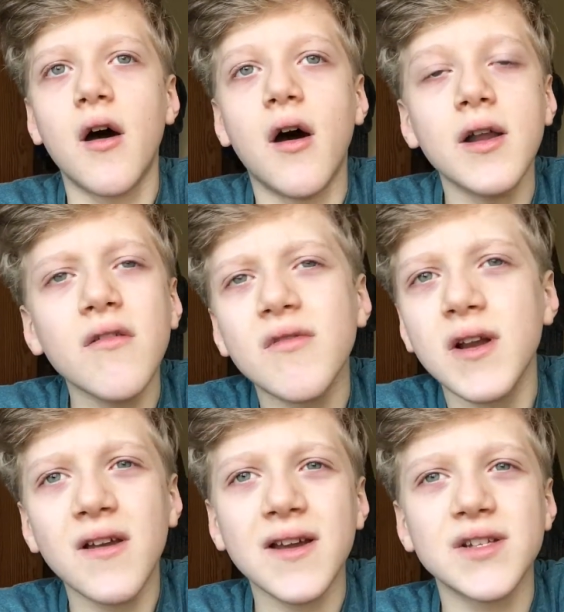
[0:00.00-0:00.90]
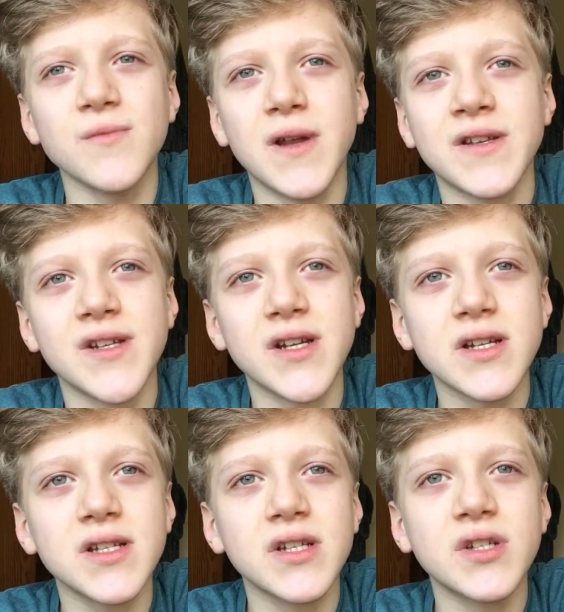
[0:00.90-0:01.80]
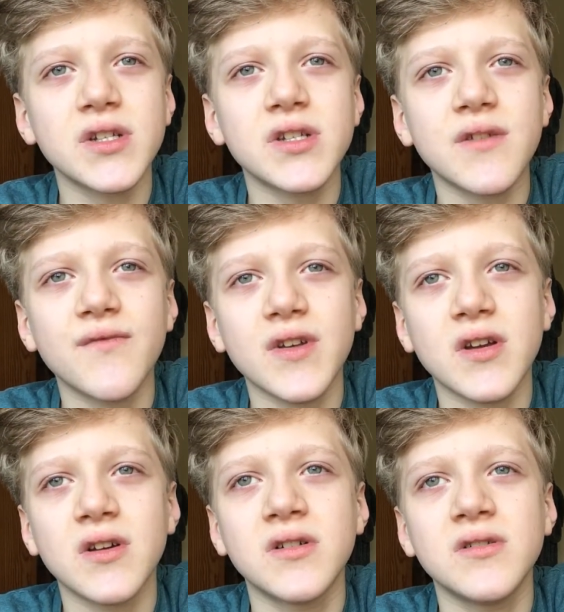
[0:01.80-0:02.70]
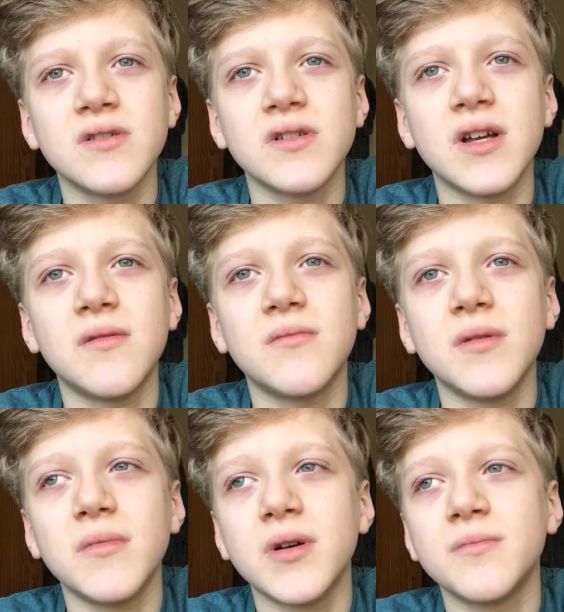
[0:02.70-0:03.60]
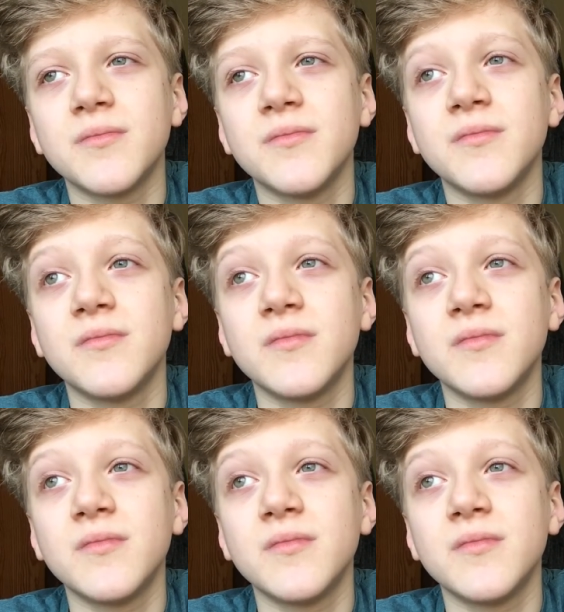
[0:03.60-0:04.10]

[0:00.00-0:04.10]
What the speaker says: I don't really like gymnastics. It's just something that my mum